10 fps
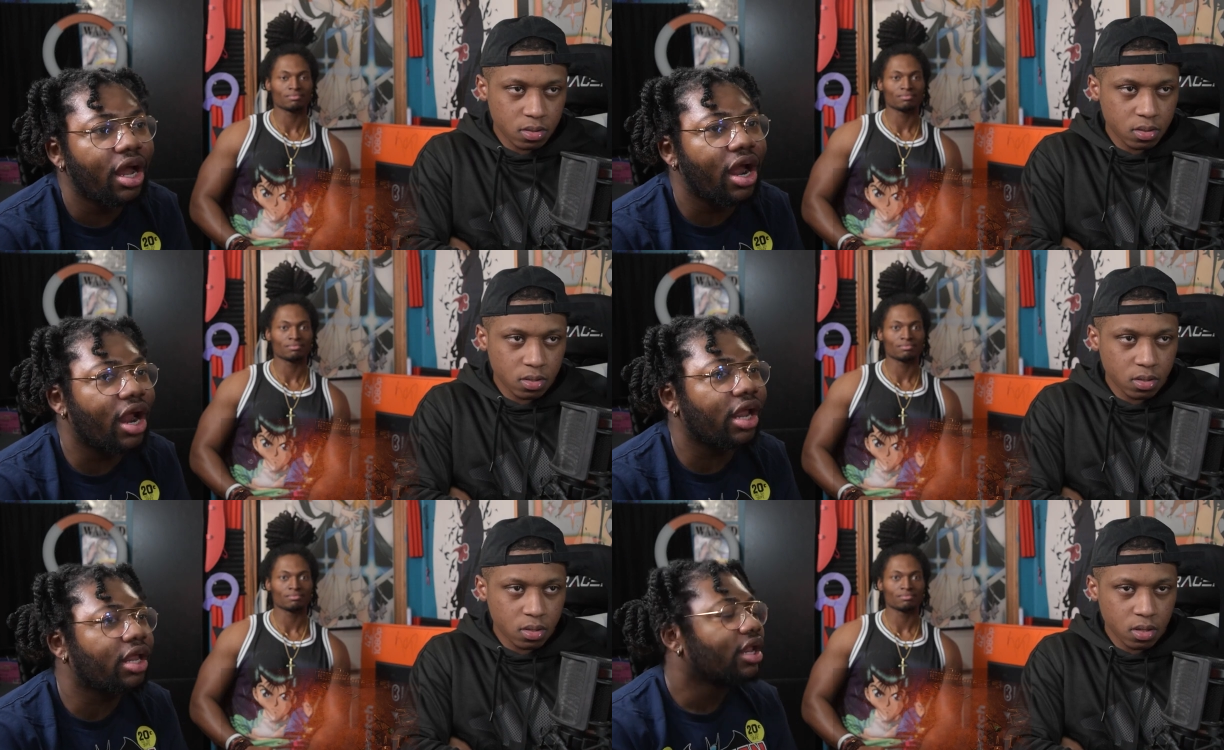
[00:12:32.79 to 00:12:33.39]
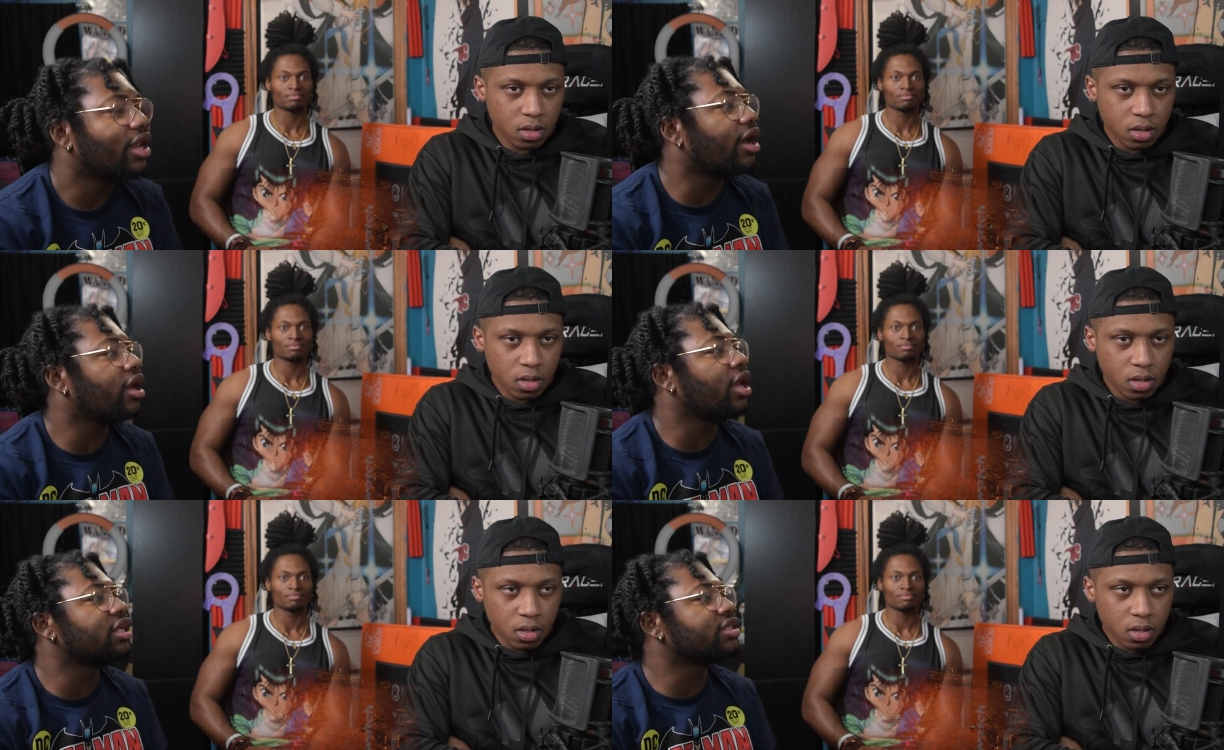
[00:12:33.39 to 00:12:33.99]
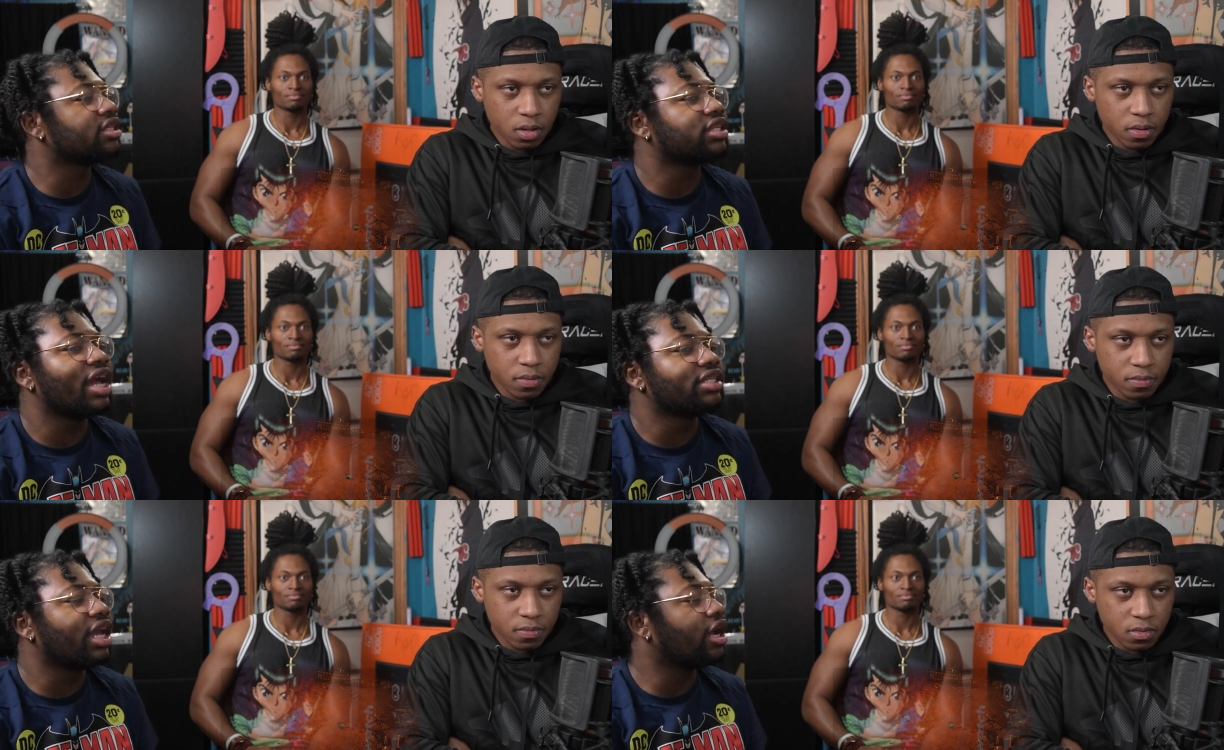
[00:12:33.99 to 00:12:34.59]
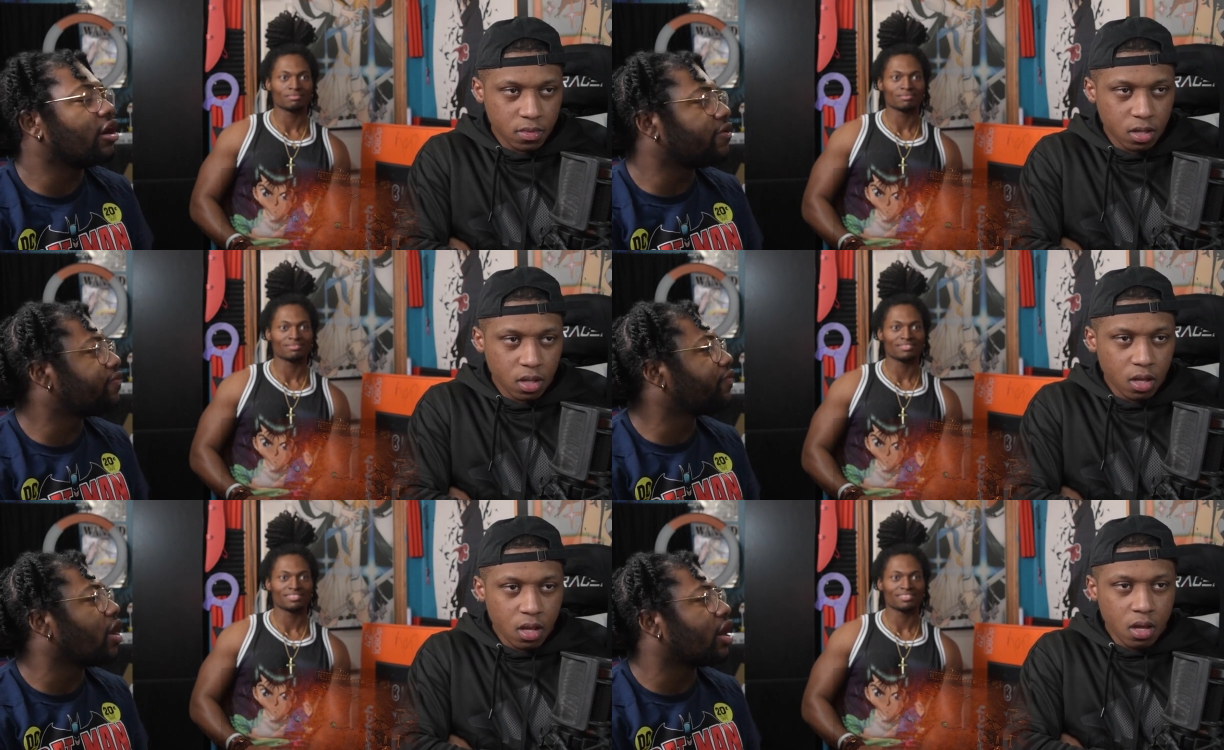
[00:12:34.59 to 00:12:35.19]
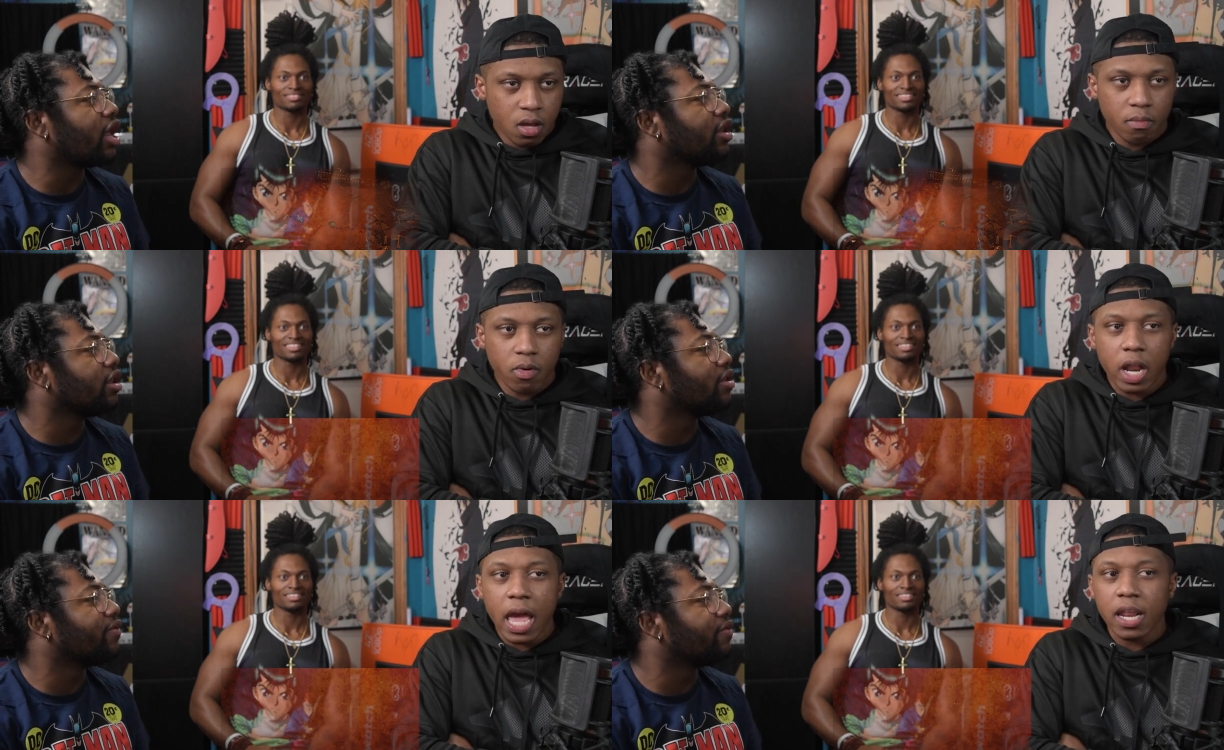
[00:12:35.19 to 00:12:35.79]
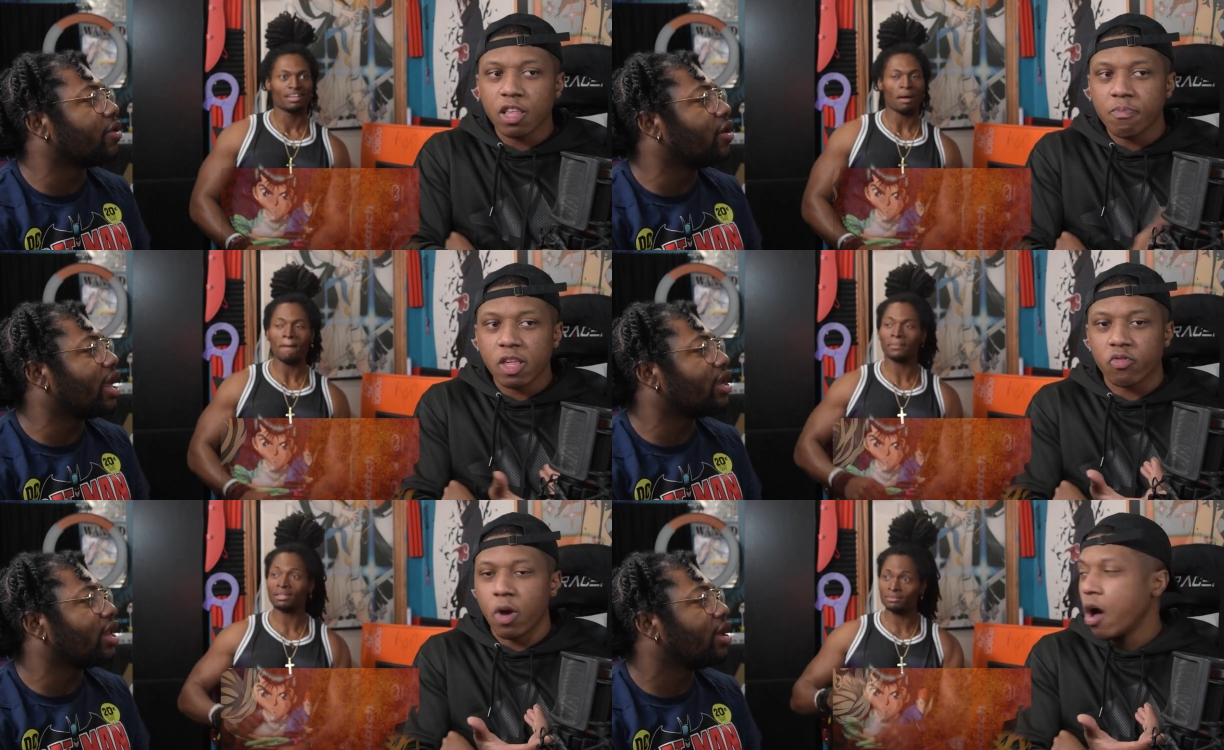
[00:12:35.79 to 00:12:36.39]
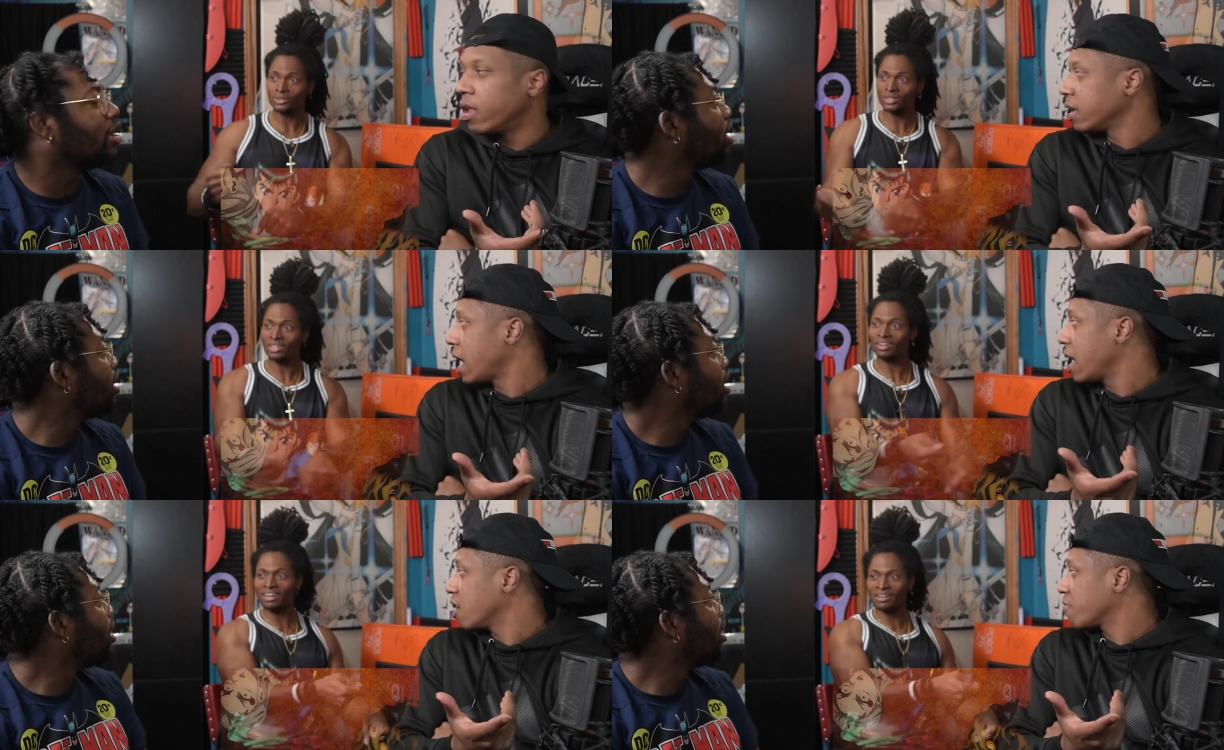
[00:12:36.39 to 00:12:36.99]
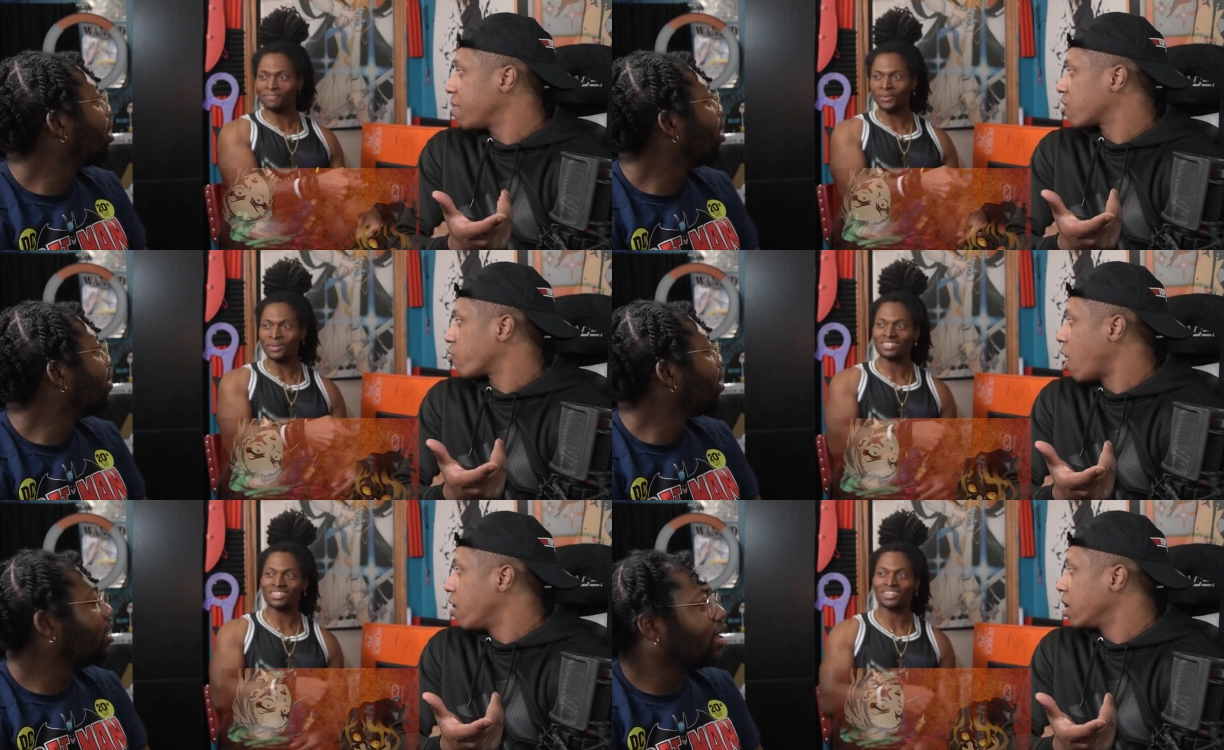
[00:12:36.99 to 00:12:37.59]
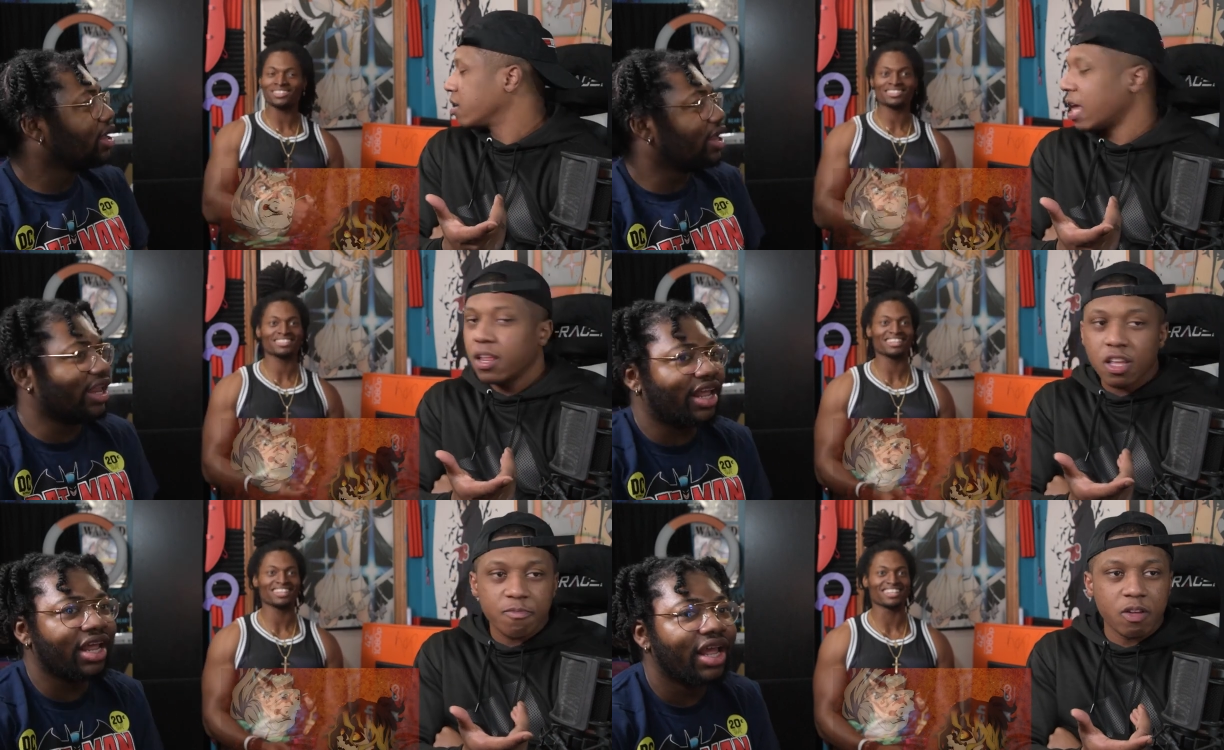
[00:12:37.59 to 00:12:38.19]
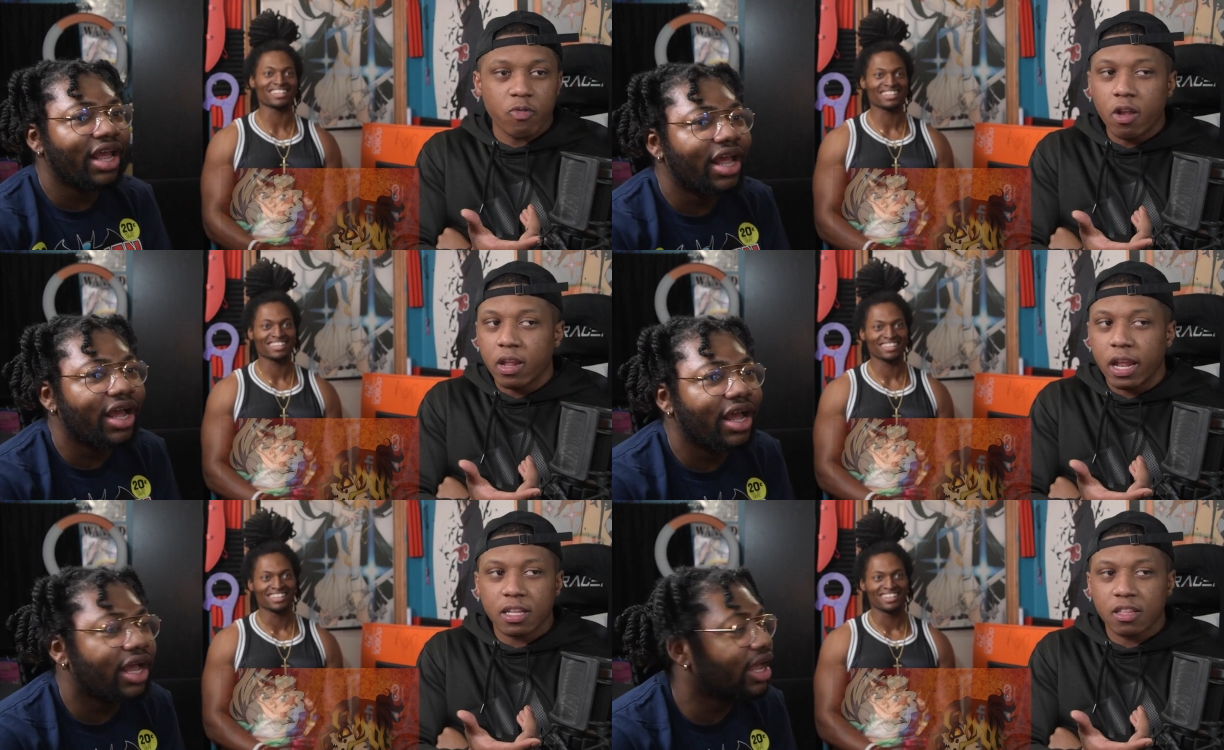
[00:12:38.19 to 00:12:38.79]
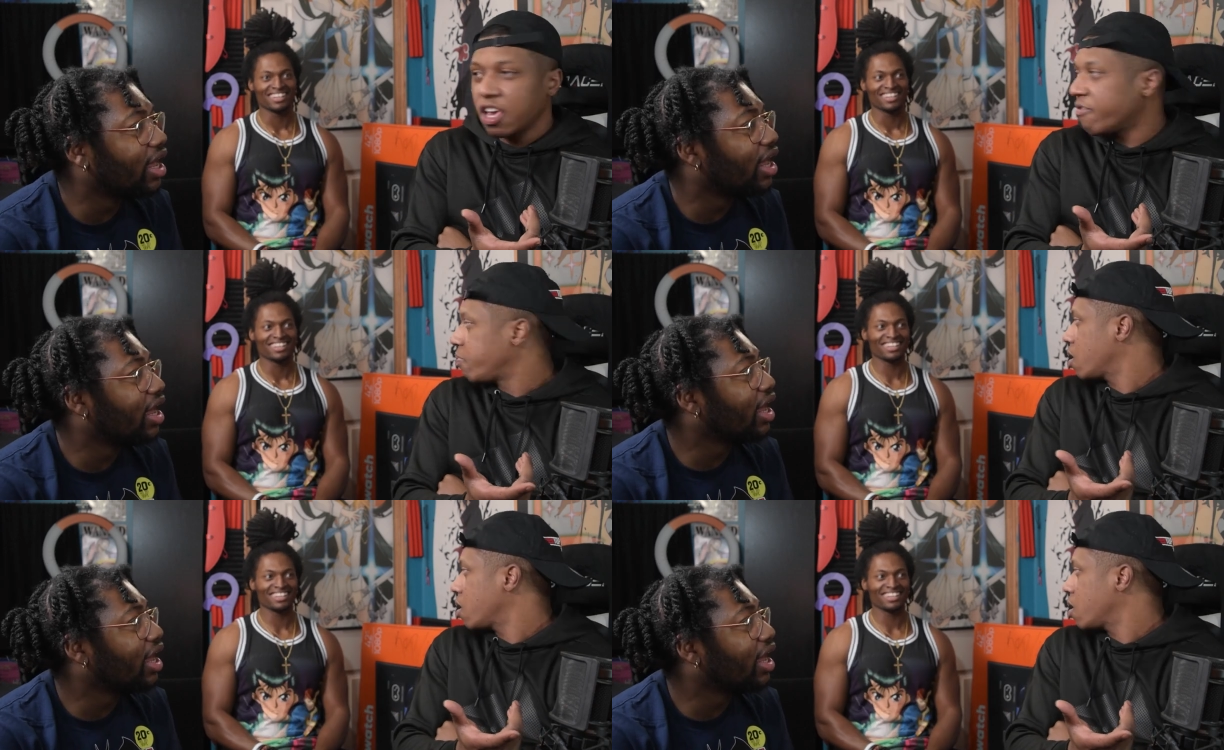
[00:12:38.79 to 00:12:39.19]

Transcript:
Speaker 1: All right. Now, heads get slashed. They ain't gonna fart
Speaker 2: that. Well, they in this bitch rolling. They in this bitch rolling like the Jeff